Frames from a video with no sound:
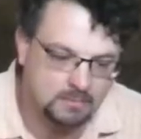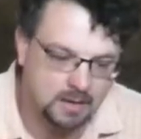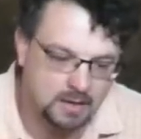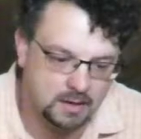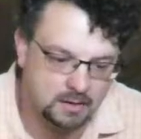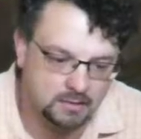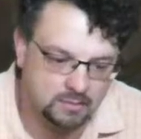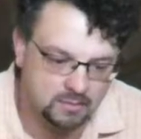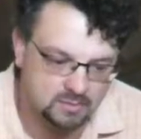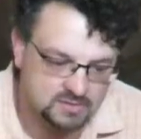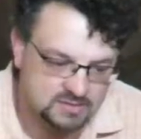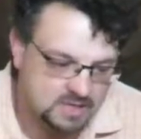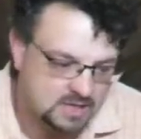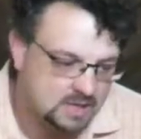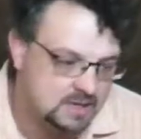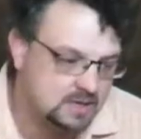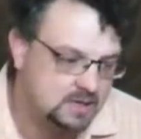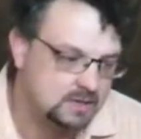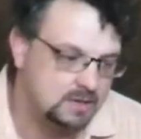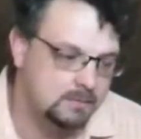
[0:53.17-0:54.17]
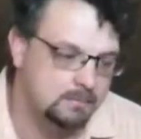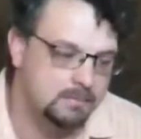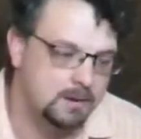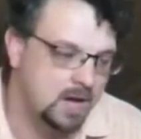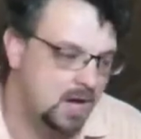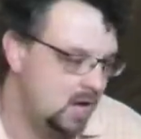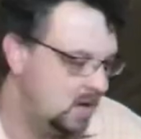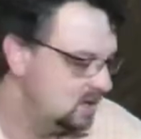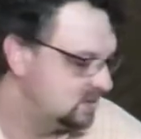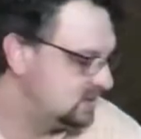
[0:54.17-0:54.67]
models,
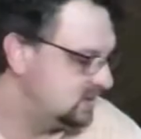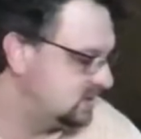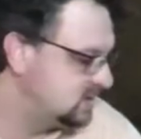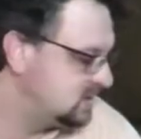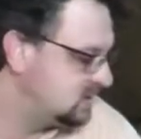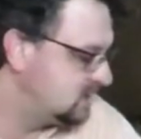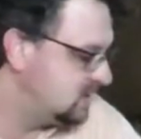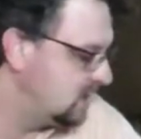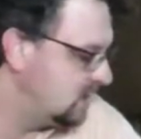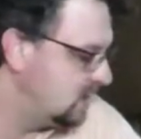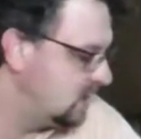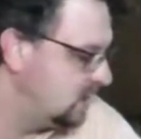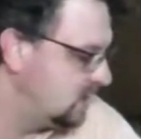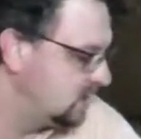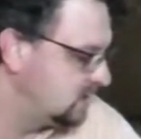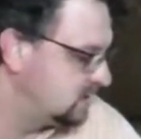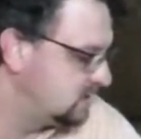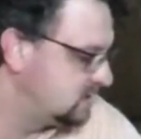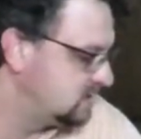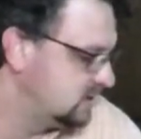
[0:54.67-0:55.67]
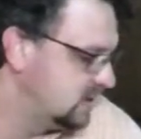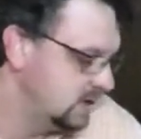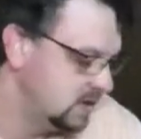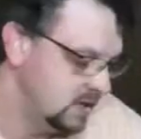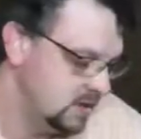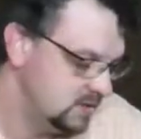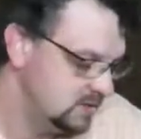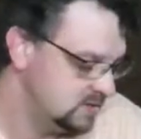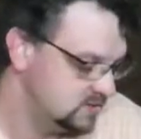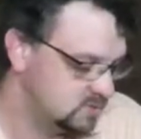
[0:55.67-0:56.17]
composite stocks.
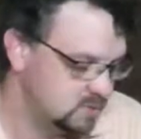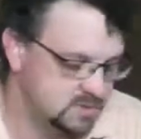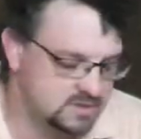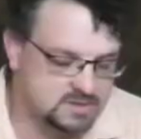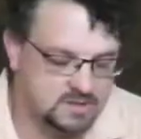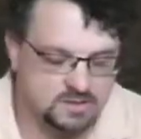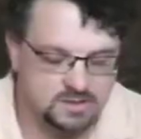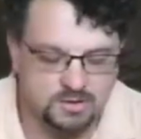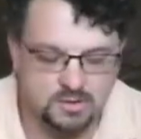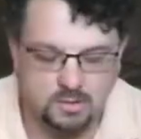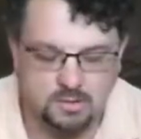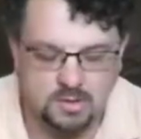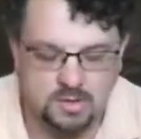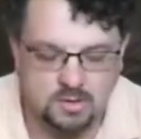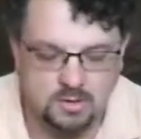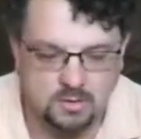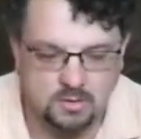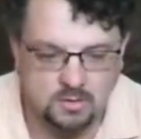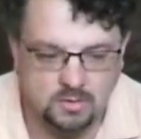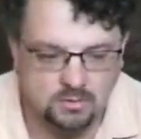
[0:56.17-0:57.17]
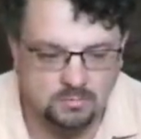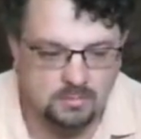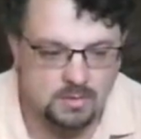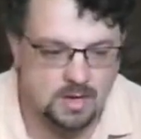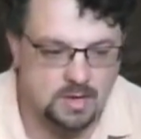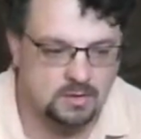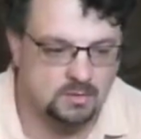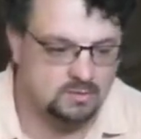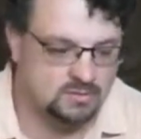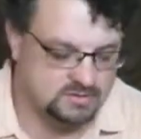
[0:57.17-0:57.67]
This one's a 30-year-old
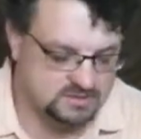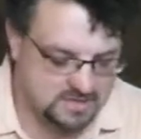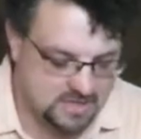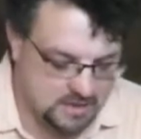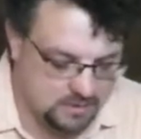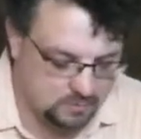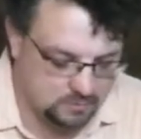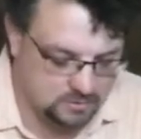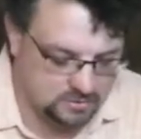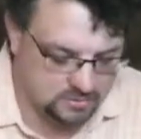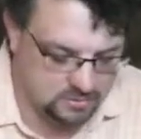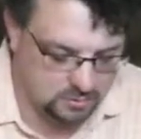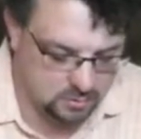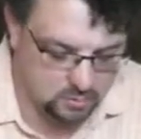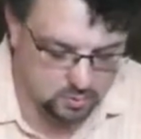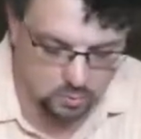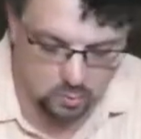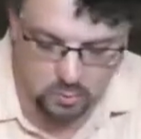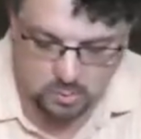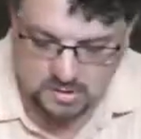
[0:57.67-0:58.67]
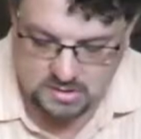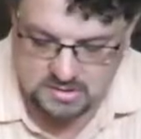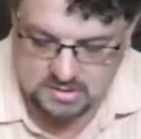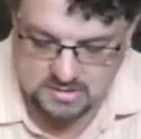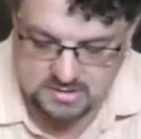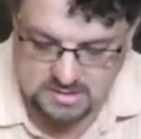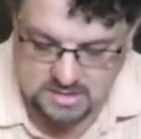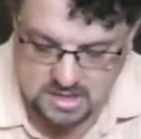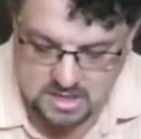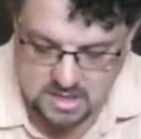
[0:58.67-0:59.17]
model. It's got one of the older wooden
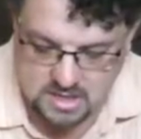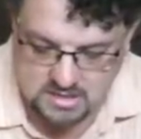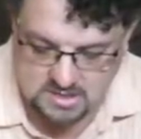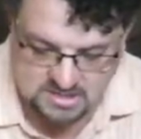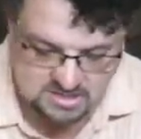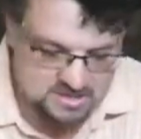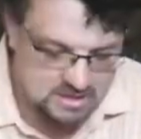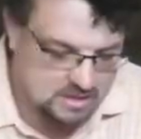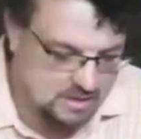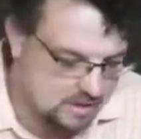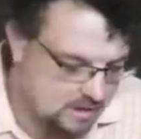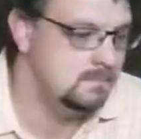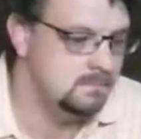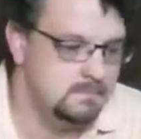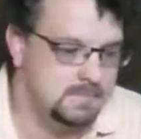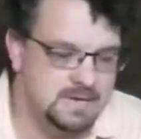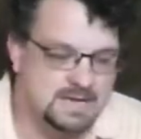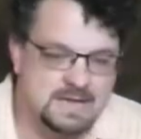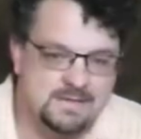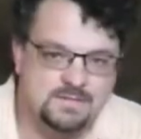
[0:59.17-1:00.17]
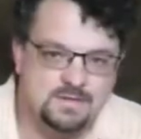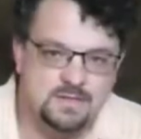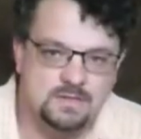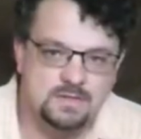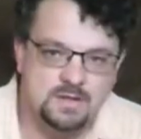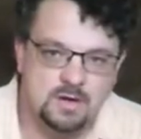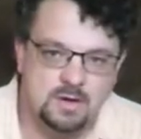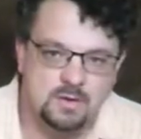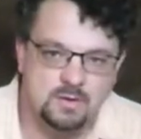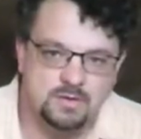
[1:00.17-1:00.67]
stocks. But even
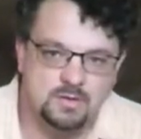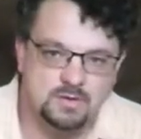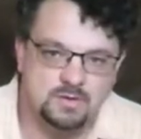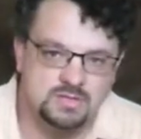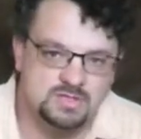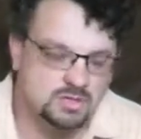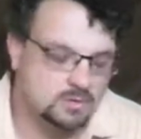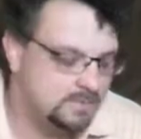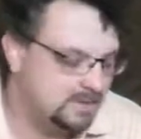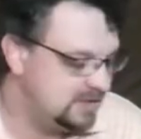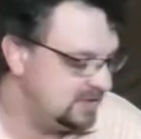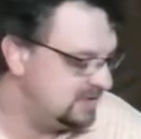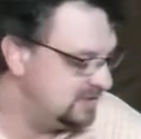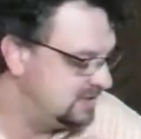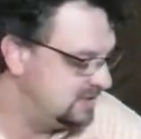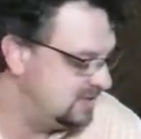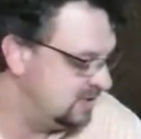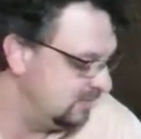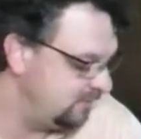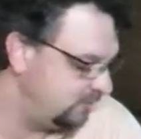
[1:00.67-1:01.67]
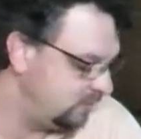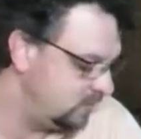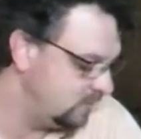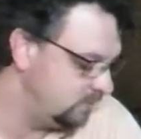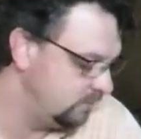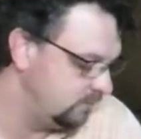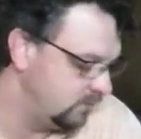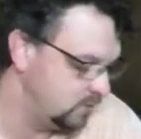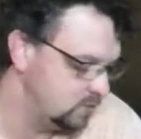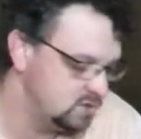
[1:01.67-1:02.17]
though there are so many
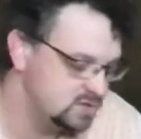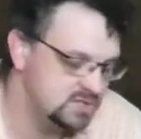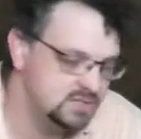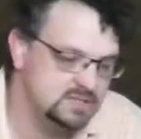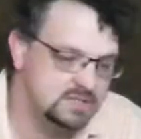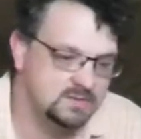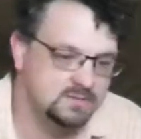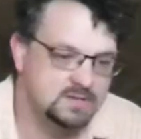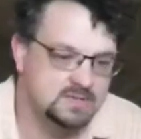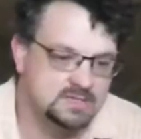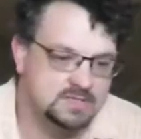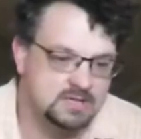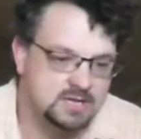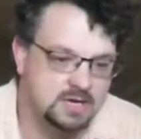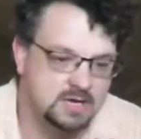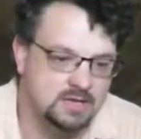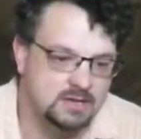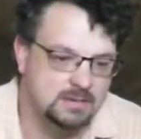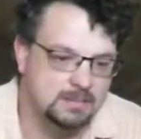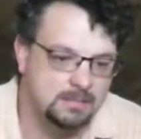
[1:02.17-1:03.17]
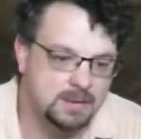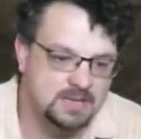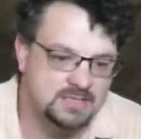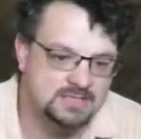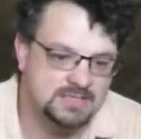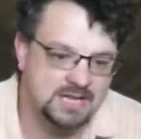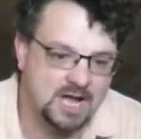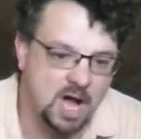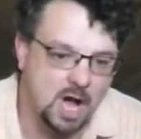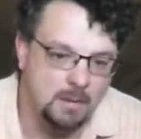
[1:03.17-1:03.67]
different versions of this gun, the basic